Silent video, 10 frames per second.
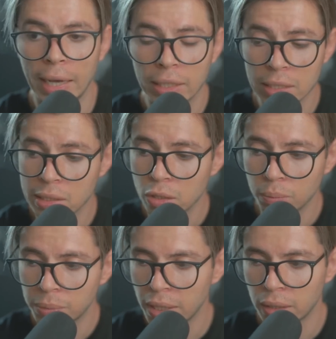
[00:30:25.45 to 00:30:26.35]
And I
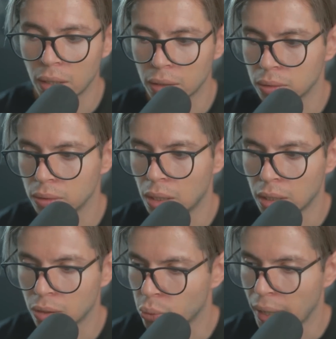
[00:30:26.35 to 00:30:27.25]
still plan on
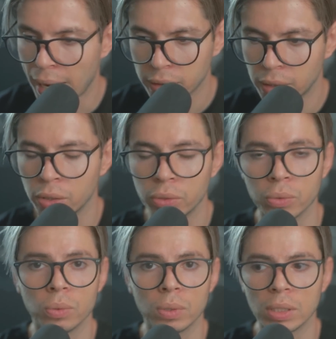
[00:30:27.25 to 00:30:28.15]
reacting
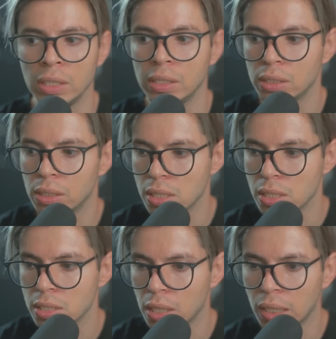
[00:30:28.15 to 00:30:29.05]
to Lisa's